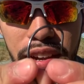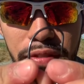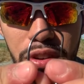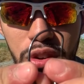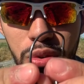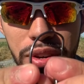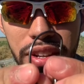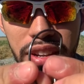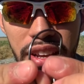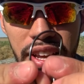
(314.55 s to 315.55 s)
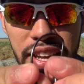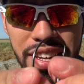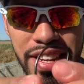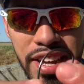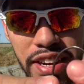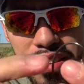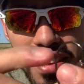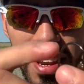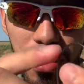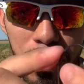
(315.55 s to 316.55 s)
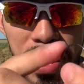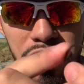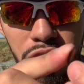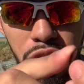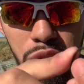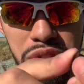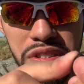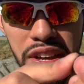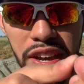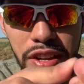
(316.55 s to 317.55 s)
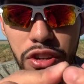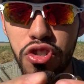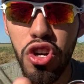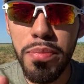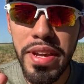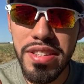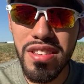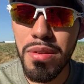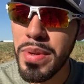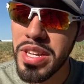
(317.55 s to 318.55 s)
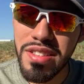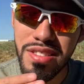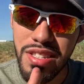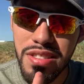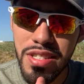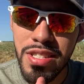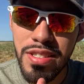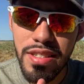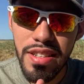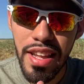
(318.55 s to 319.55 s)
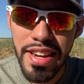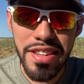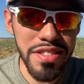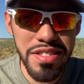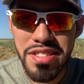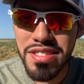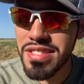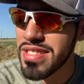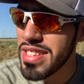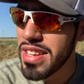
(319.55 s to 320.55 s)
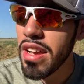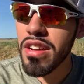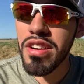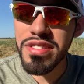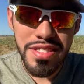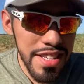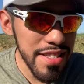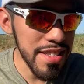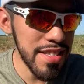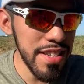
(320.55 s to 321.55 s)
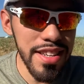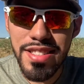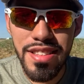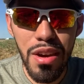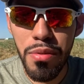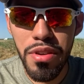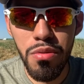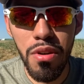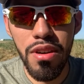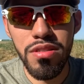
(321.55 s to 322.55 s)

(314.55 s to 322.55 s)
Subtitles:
If you do it kinked in any way in the nose, the jerkbait is going to be consistent, and consistency is not what you want.